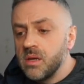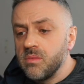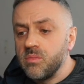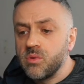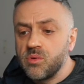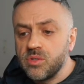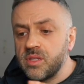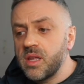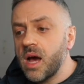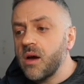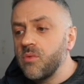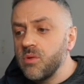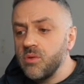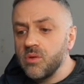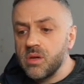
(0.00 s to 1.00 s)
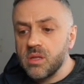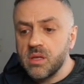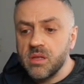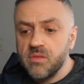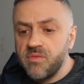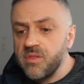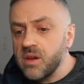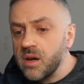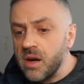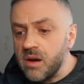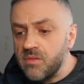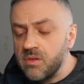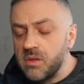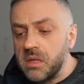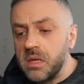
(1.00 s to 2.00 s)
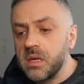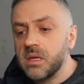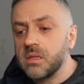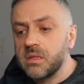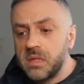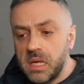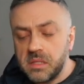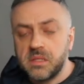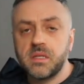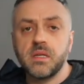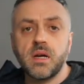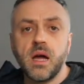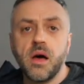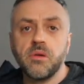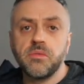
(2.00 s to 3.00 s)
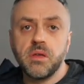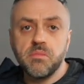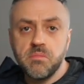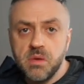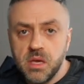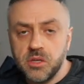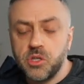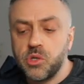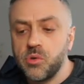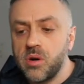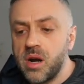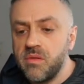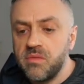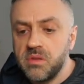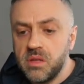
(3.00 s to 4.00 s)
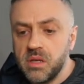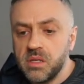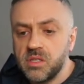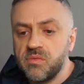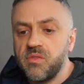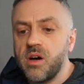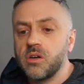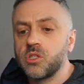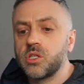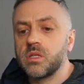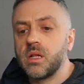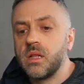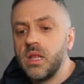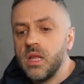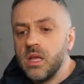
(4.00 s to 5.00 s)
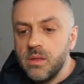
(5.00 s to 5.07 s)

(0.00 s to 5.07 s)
because that way you can configure everything, test it out, and make sure everything is functional.